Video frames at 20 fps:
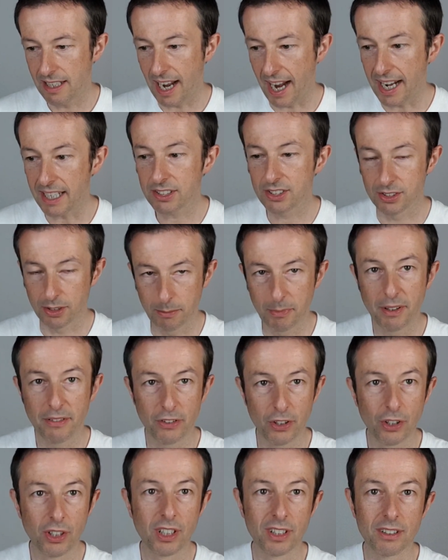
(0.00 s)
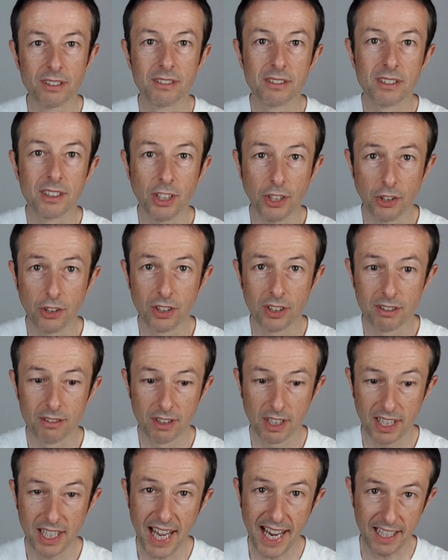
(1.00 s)
ask them if you can you can
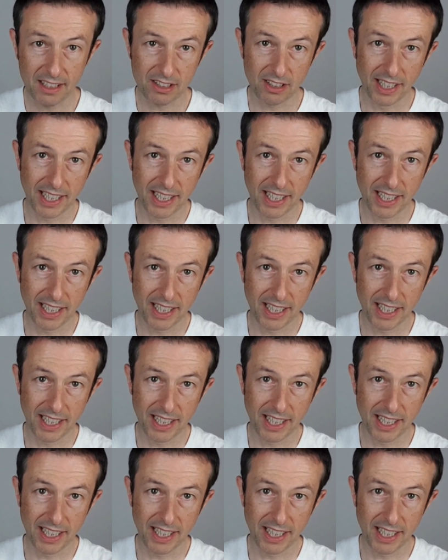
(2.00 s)
connect.